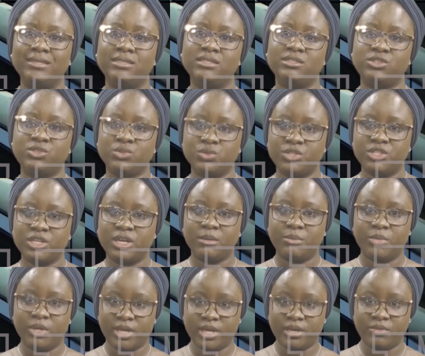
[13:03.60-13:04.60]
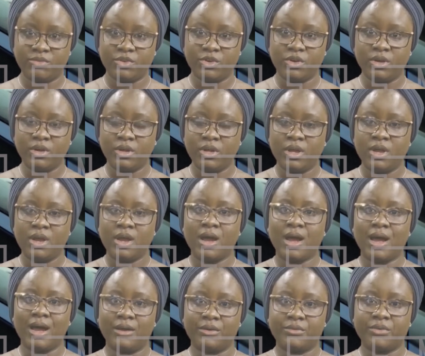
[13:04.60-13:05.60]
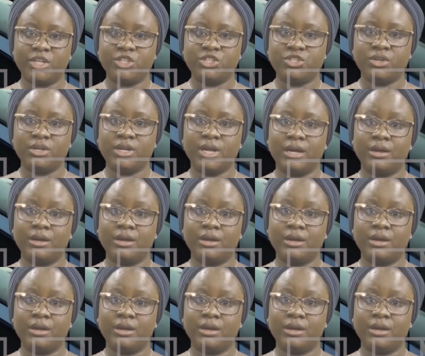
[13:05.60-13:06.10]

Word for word: antisocial behavior, aggression